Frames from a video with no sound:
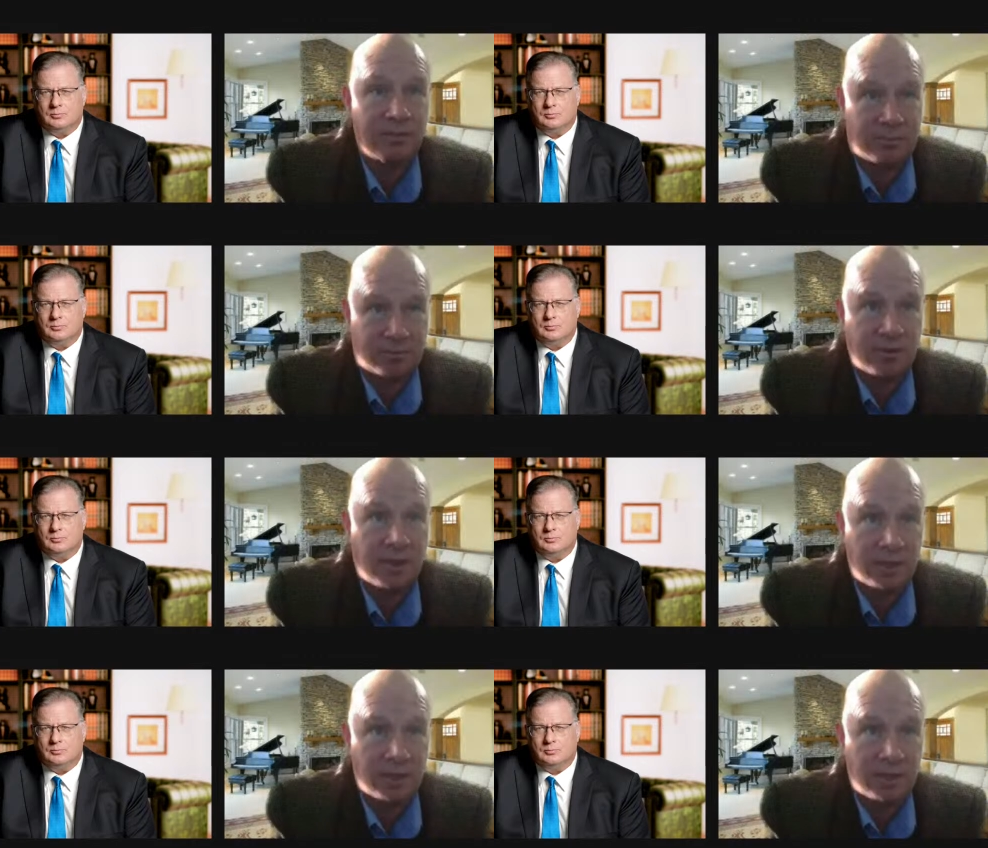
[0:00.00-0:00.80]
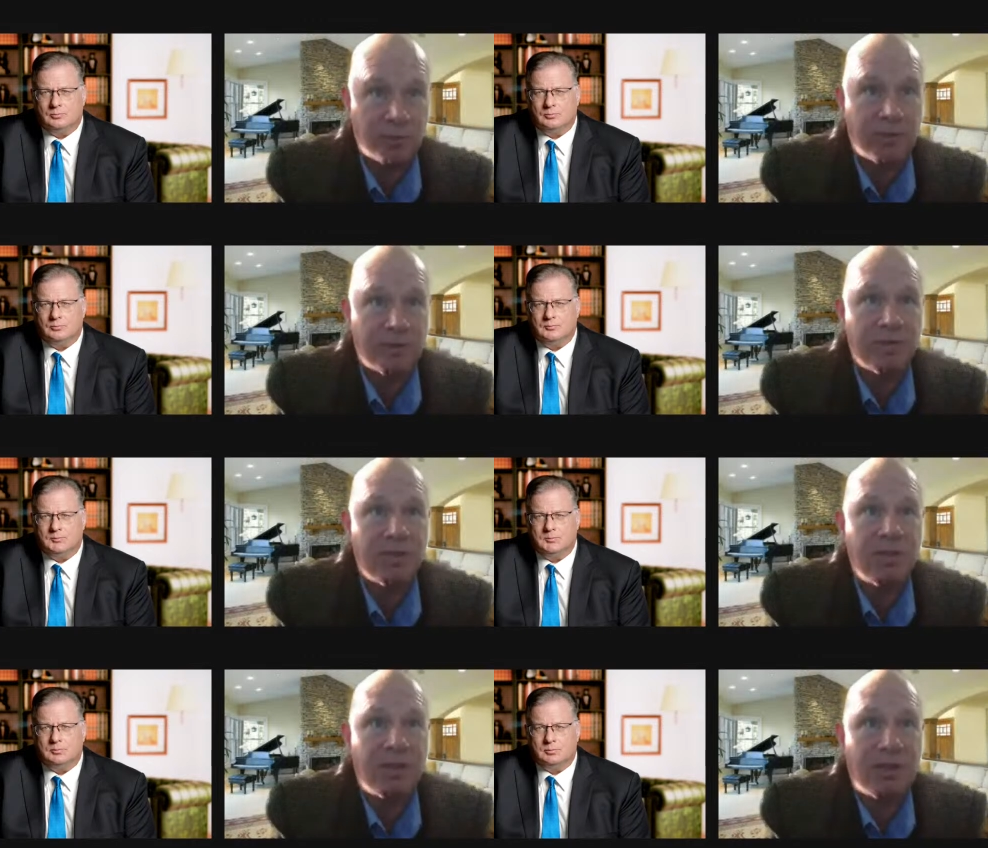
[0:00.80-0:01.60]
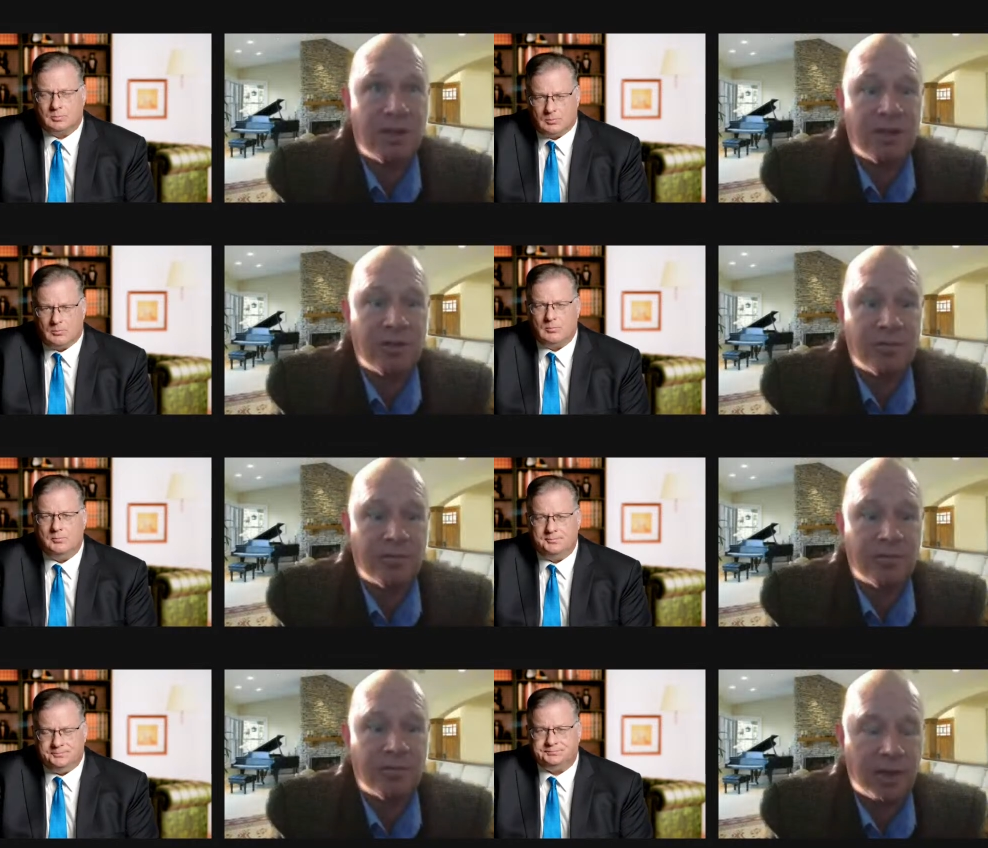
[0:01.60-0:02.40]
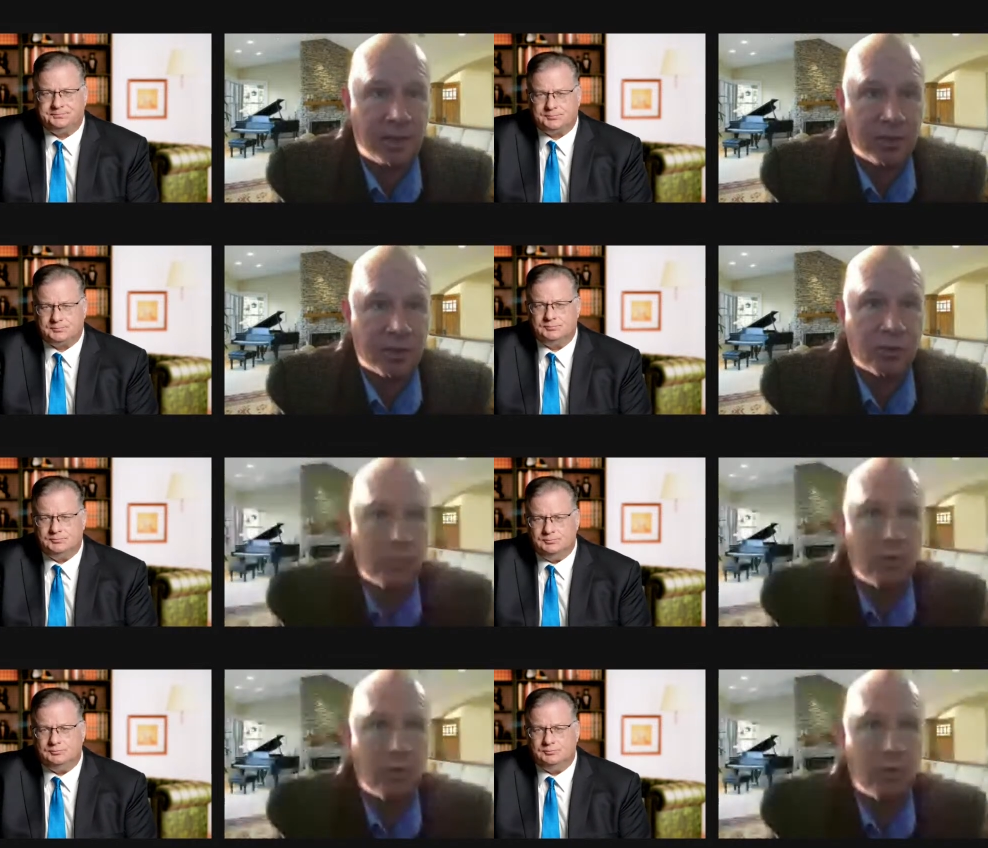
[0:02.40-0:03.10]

Speaker 1: gain influence, um, gain control,